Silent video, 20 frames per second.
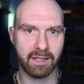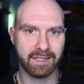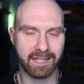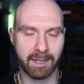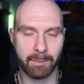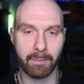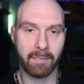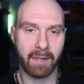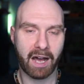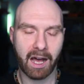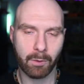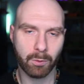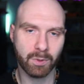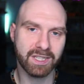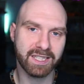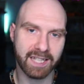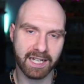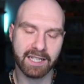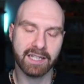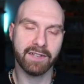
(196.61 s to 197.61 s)
some
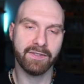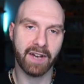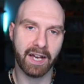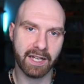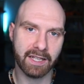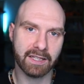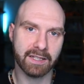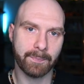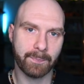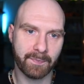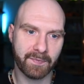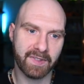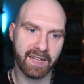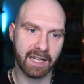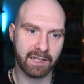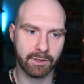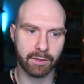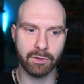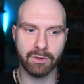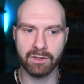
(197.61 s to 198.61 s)
outside event
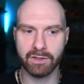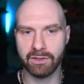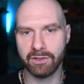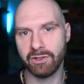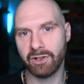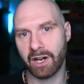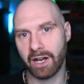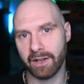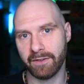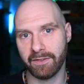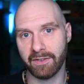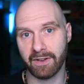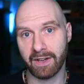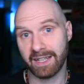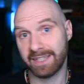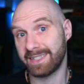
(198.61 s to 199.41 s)
that could drive a